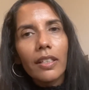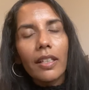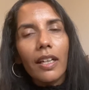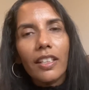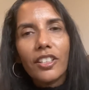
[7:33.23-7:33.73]

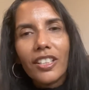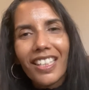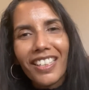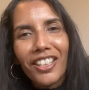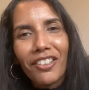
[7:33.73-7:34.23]

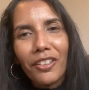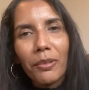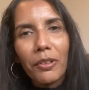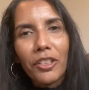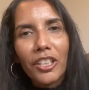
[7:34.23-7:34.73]

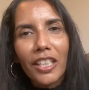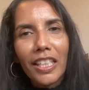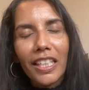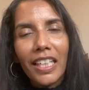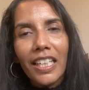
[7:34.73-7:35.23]
what
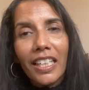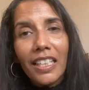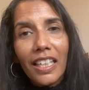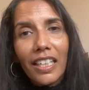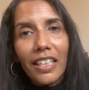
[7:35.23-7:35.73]
she
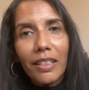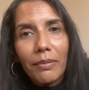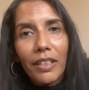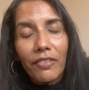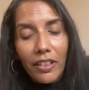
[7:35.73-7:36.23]

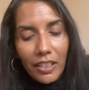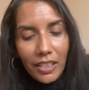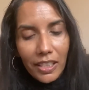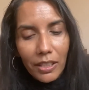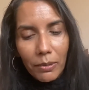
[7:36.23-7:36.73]

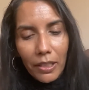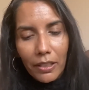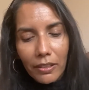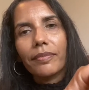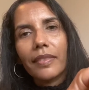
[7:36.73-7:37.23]
advised as well.